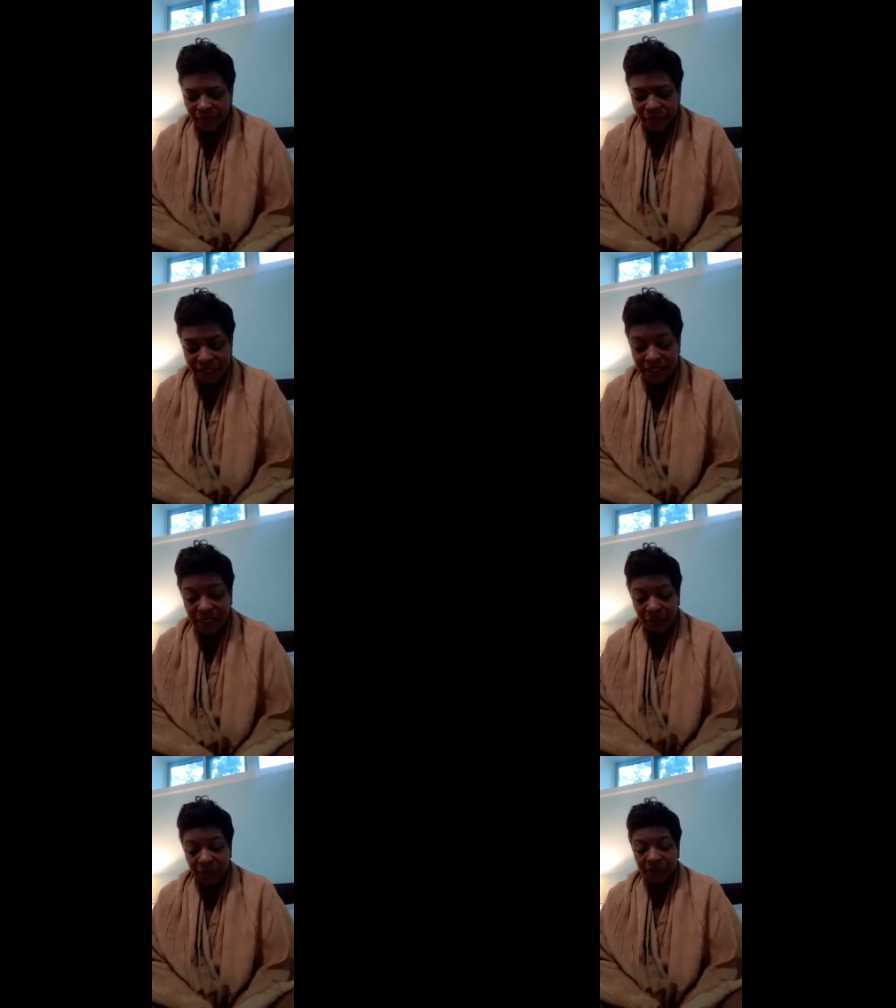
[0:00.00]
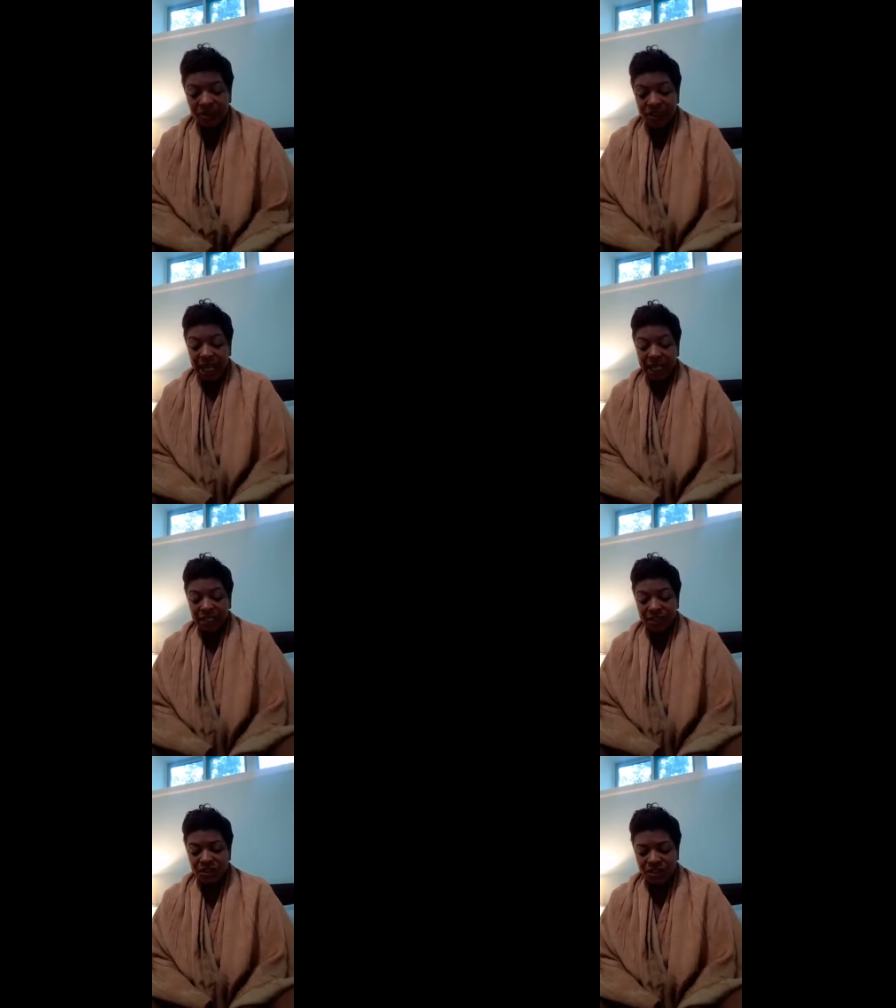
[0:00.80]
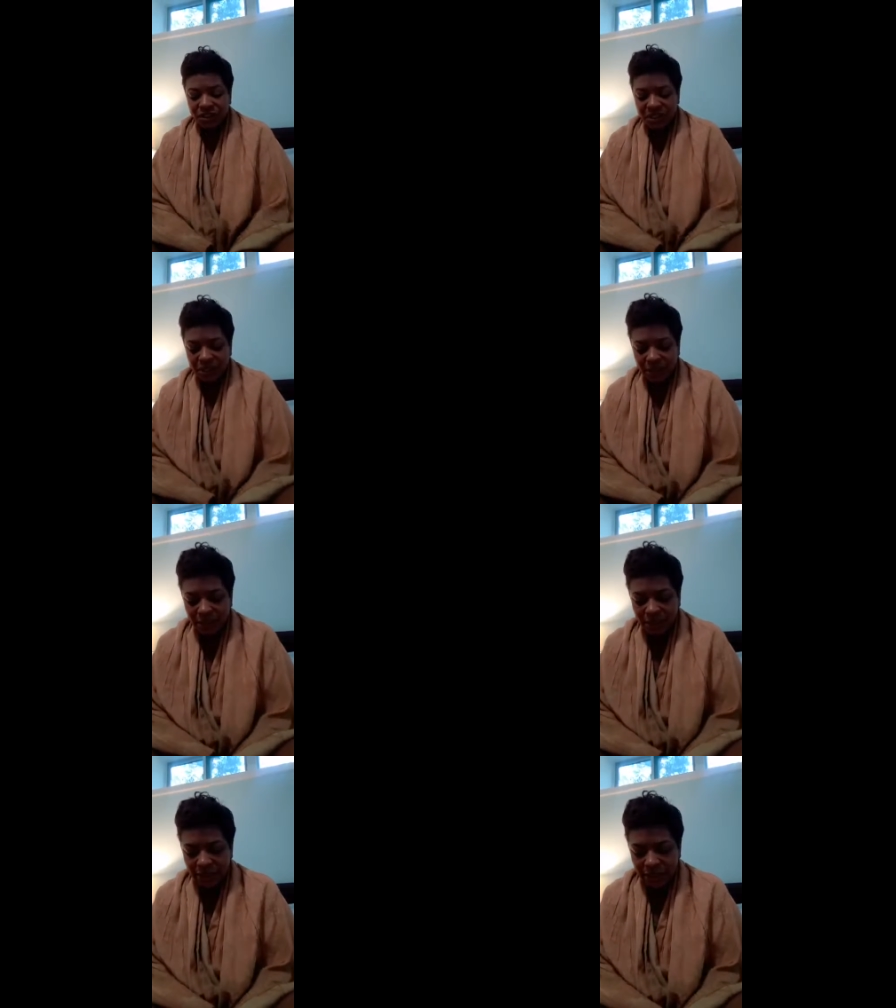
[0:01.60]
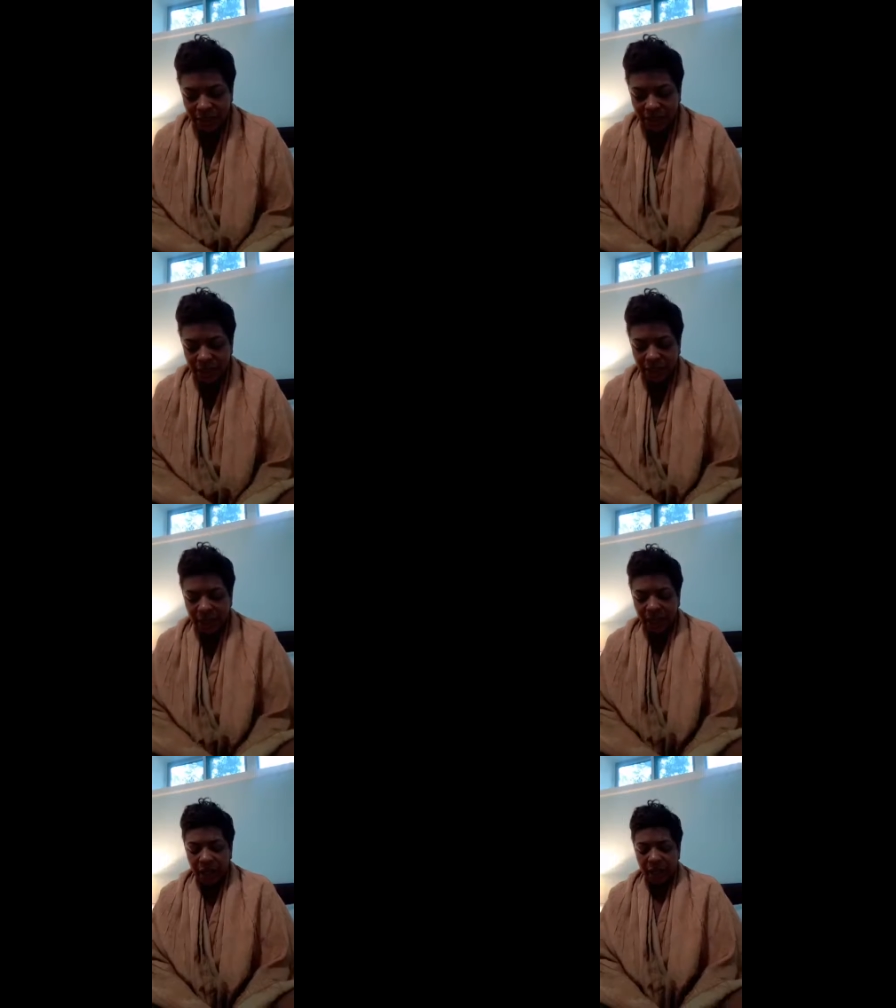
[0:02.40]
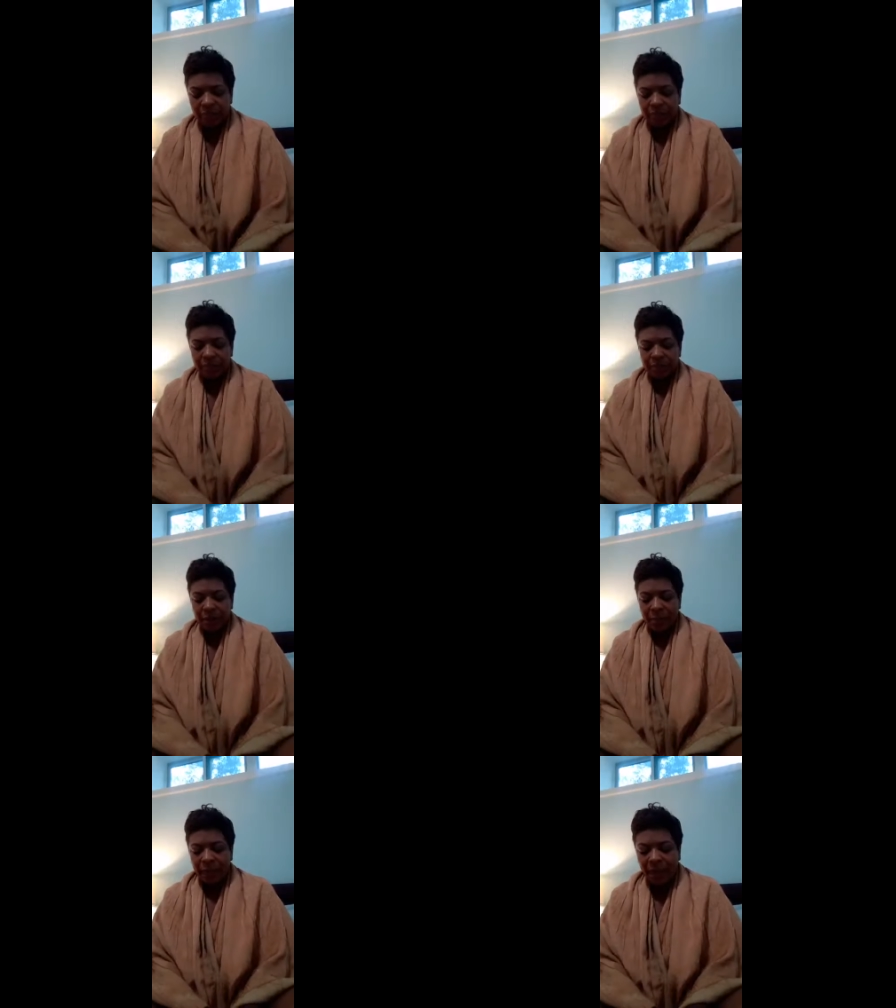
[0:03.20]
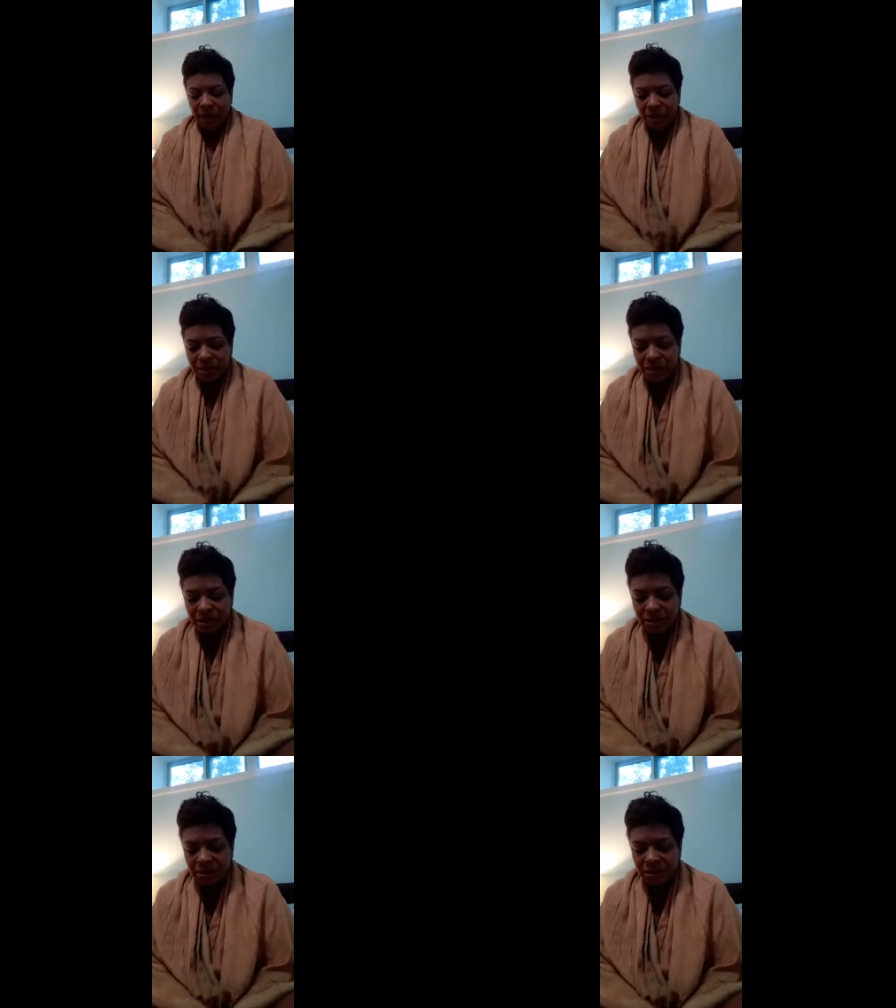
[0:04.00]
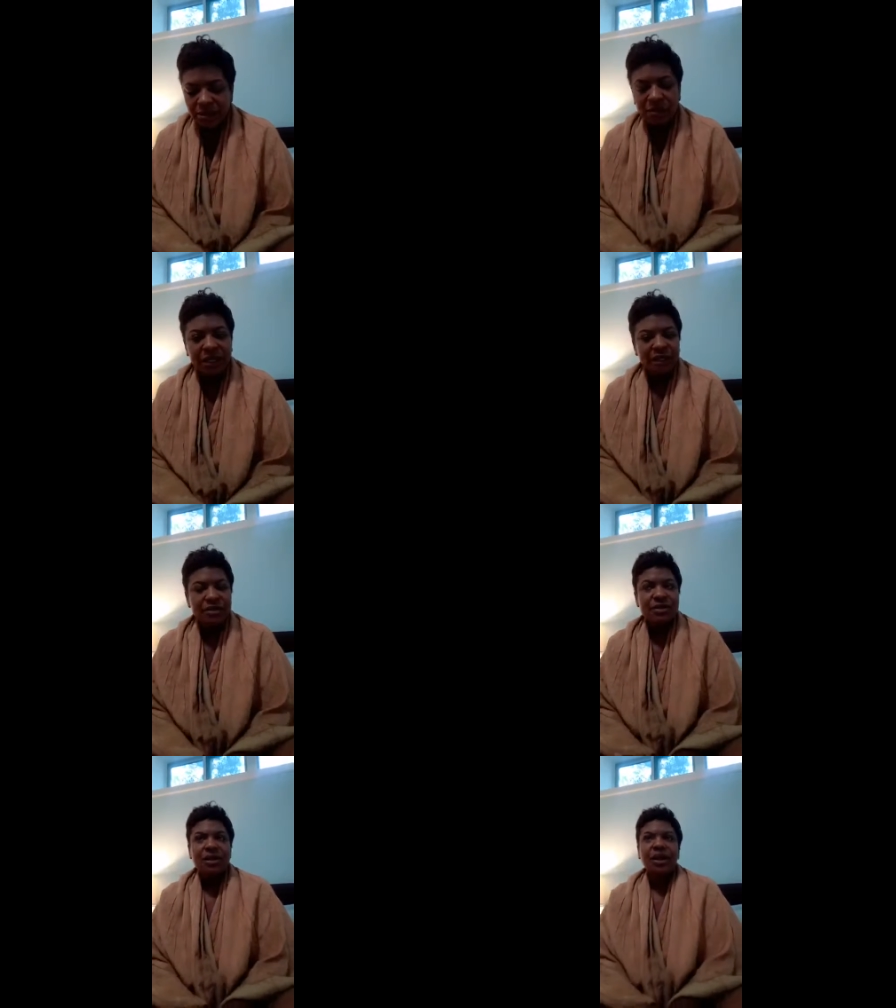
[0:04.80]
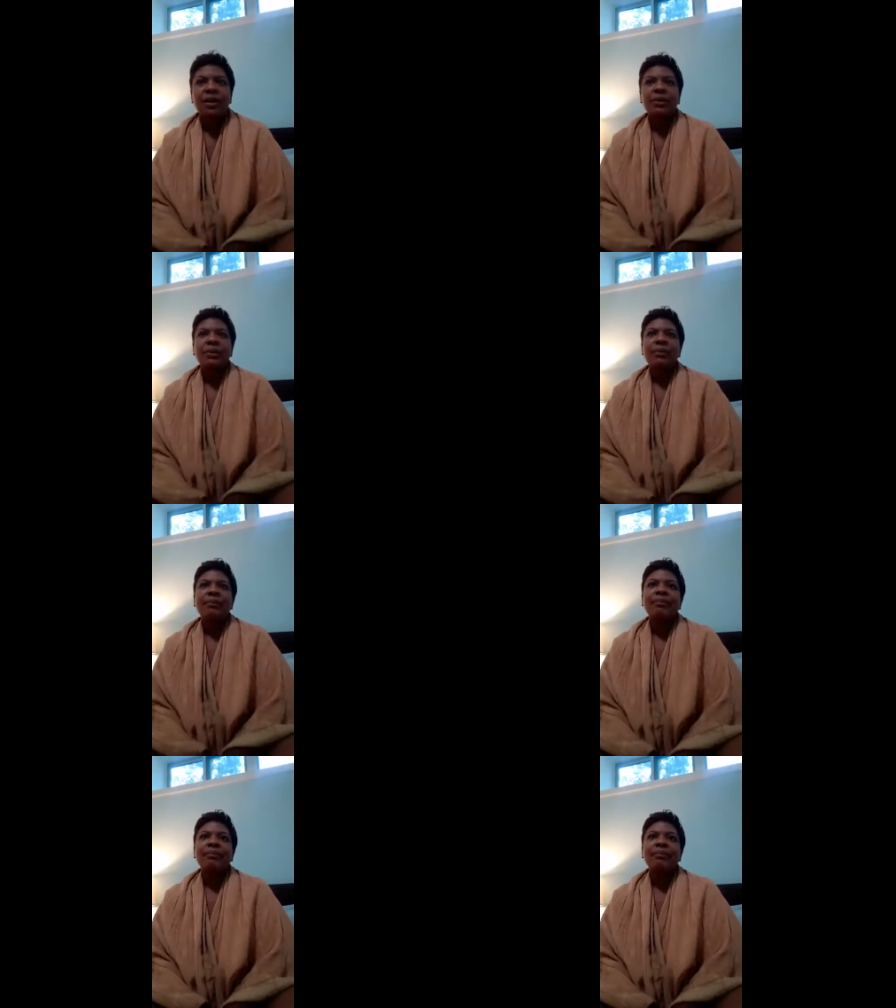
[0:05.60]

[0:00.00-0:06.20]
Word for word: I was dealing with a challenge um, about three years ago